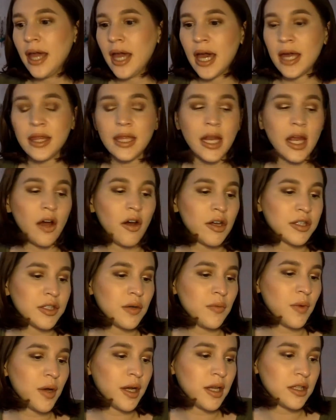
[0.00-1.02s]
And then I
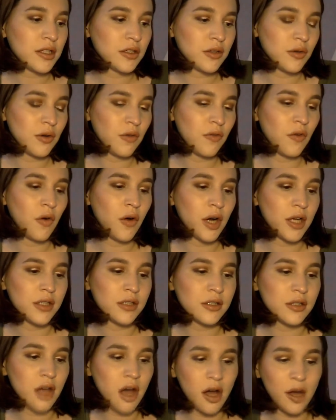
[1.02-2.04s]
also wanted to, of course,
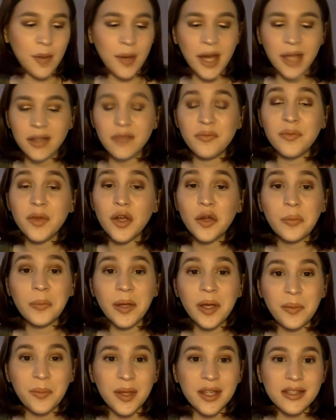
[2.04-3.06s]
talk about the milk
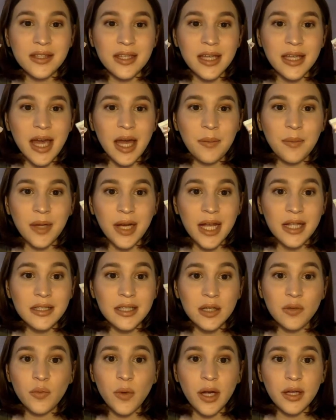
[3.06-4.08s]
pigments again, but I
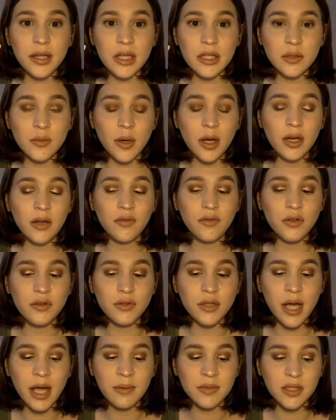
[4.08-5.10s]
did wear these quite a few
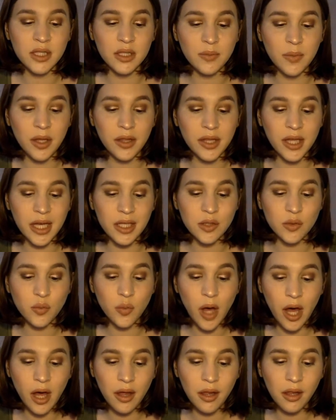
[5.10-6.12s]
times this month as
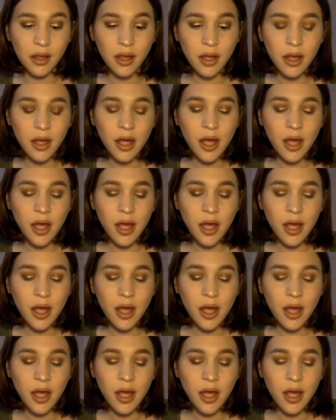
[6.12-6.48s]
well.